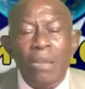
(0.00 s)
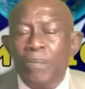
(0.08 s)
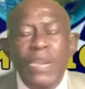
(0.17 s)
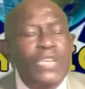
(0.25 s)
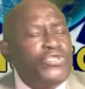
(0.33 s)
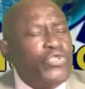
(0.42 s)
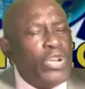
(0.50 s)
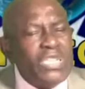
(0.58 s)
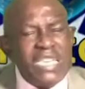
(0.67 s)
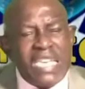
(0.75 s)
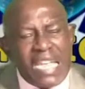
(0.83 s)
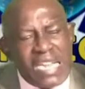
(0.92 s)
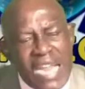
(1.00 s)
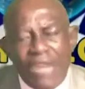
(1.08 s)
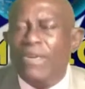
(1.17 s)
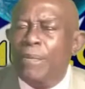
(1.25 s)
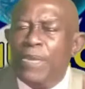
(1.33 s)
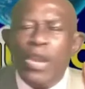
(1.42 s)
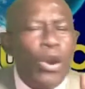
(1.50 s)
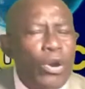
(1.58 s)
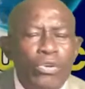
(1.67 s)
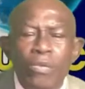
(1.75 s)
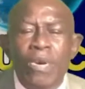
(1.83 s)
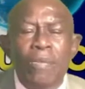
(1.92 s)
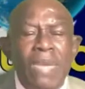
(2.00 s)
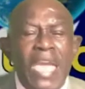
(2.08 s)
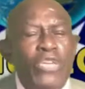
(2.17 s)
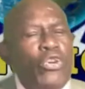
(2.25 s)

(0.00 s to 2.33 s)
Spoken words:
Prince Johnson can never be an honorable man.